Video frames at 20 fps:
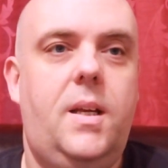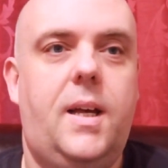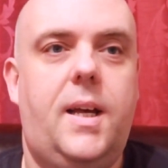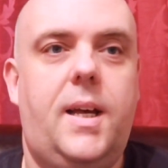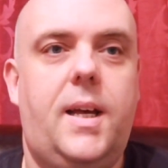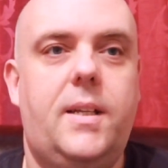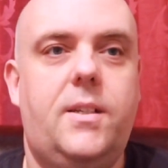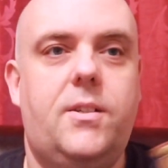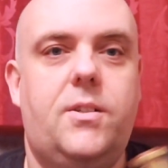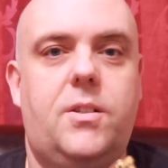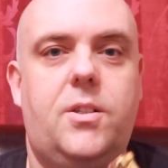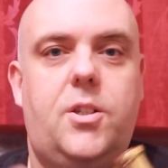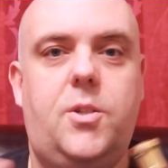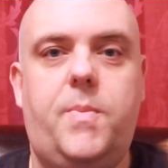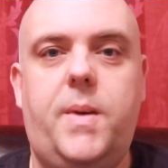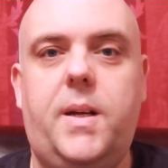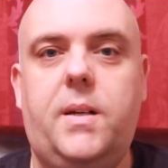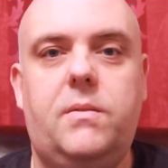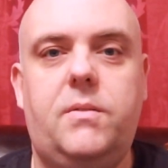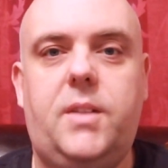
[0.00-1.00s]
it doesn't
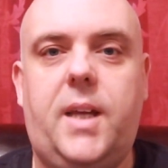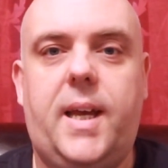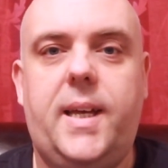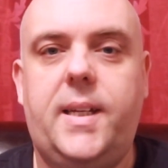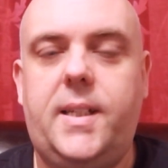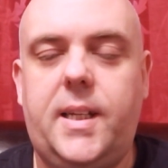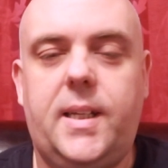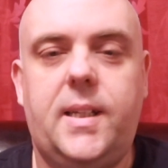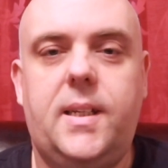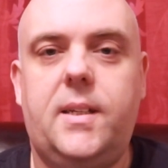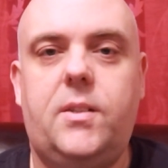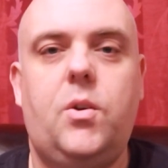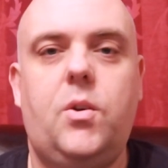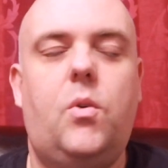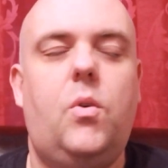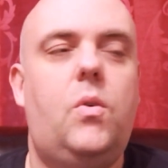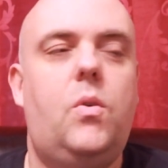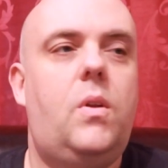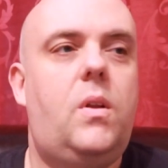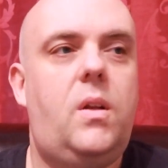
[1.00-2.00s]
smell dated at
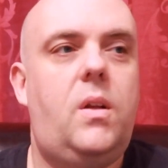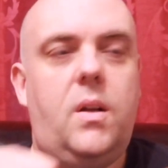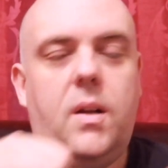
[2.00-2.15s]
all.